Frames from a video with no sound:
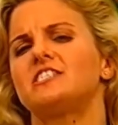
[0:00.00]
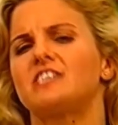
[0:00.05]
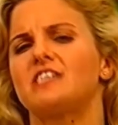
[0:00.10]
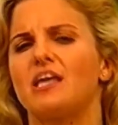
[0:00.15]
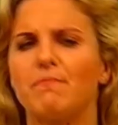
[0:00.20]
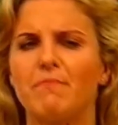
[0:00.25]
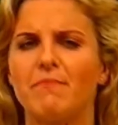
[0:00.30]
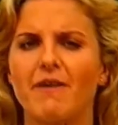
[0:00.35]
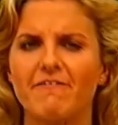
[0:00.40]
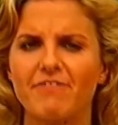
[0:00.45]

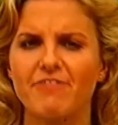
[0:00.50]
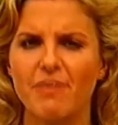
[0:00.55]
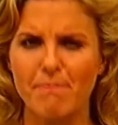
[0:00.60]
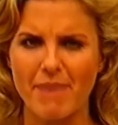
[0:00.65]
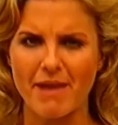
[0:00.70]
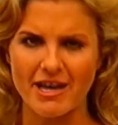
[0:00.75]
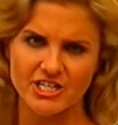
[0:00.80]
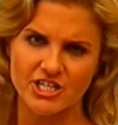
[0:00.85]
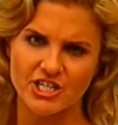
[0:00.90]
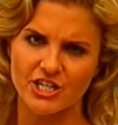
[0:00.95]
some of the
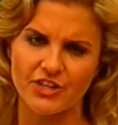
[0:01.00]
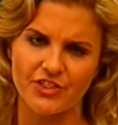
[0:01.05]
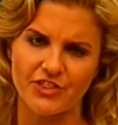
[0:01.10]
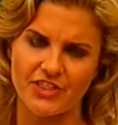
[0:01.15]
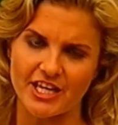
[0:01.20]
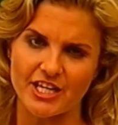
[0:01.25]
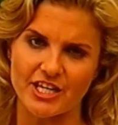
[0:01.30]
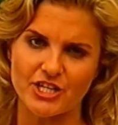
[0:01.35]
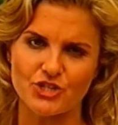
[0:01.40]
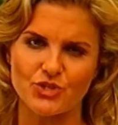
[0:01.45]
magical
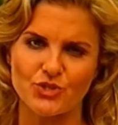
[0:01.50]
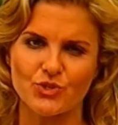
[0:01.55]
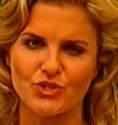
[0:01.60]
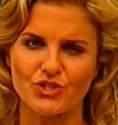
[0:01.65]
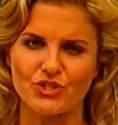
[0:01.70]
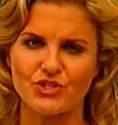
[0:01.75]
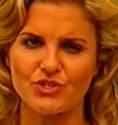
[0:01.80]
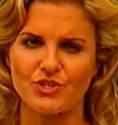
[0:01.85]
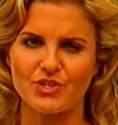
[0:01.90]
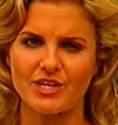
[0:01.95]
things you
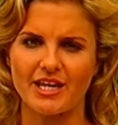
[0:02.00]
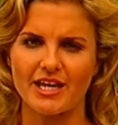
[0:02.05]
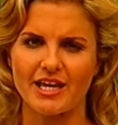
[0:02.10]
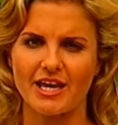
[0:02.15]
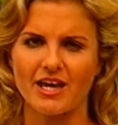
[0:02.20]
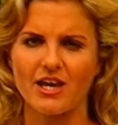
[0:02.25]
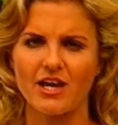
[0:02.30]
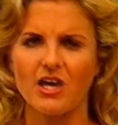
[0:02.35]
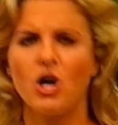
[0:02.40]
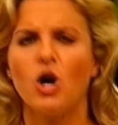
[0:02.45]
can do here.